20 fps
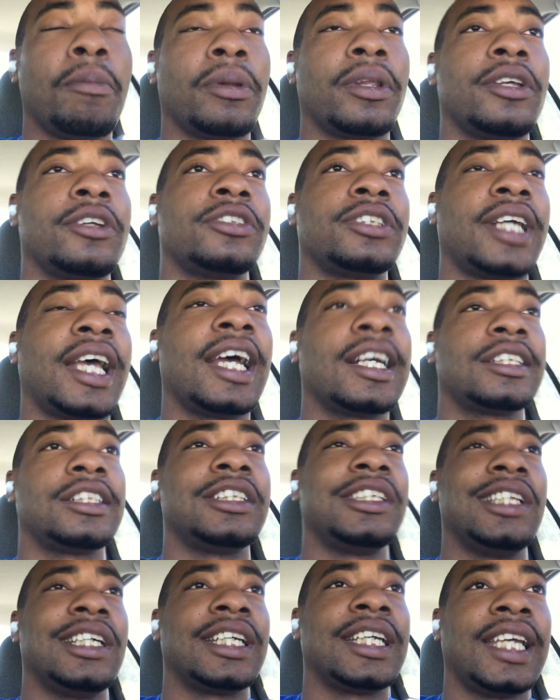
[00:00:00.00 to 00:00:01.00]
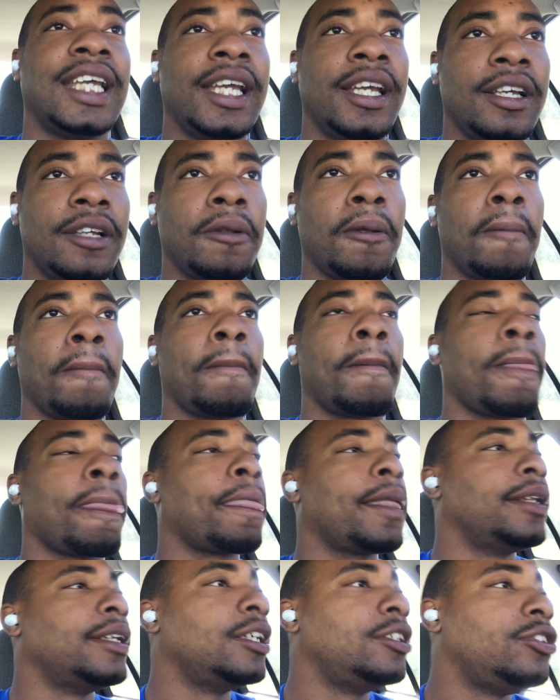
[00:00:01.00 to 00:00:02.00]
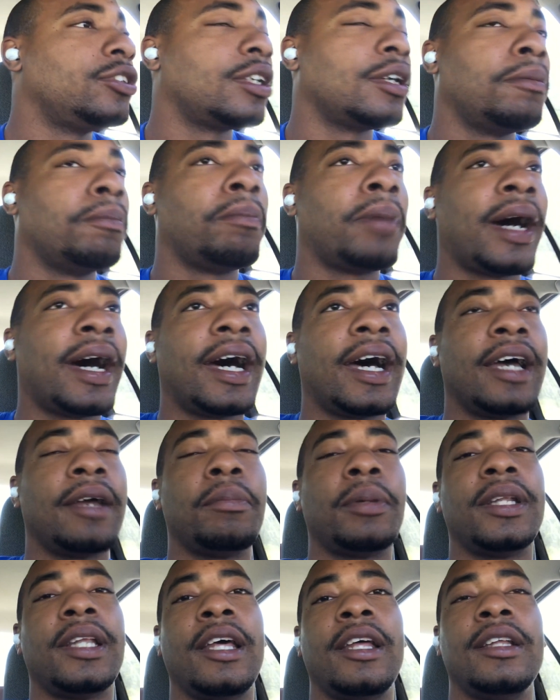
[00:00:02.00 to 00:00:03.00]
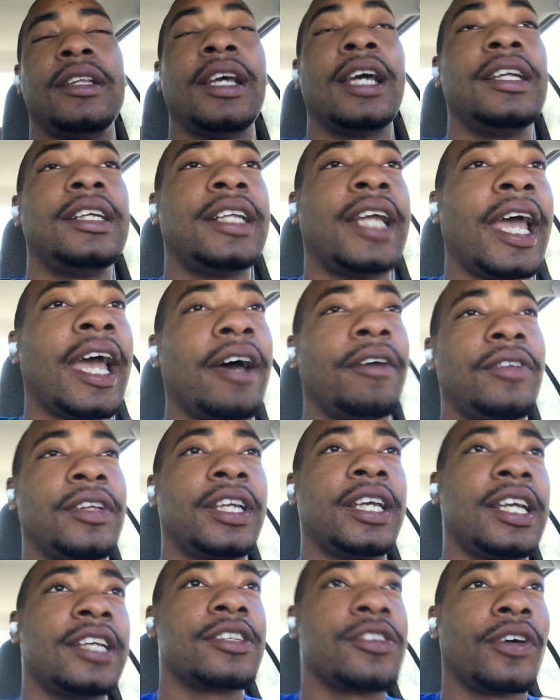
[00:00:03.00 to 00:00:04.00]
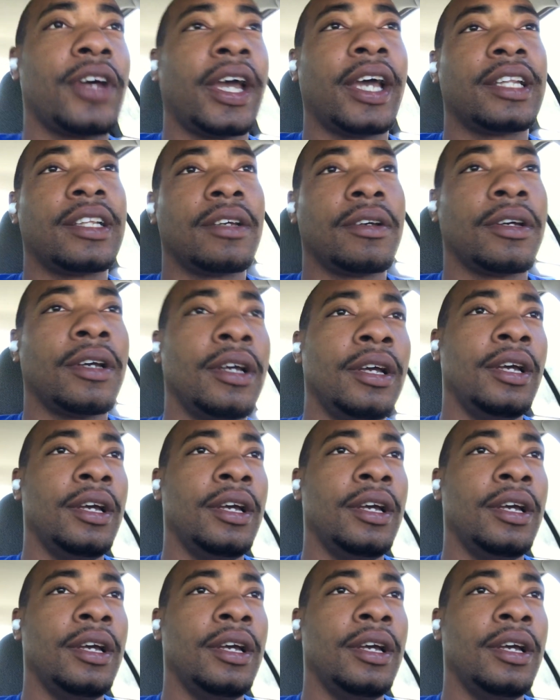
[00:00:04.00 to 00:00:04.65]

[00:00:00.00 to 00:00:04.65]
But there's actually a kit that you can buy, but they didn't have the kit, so I had to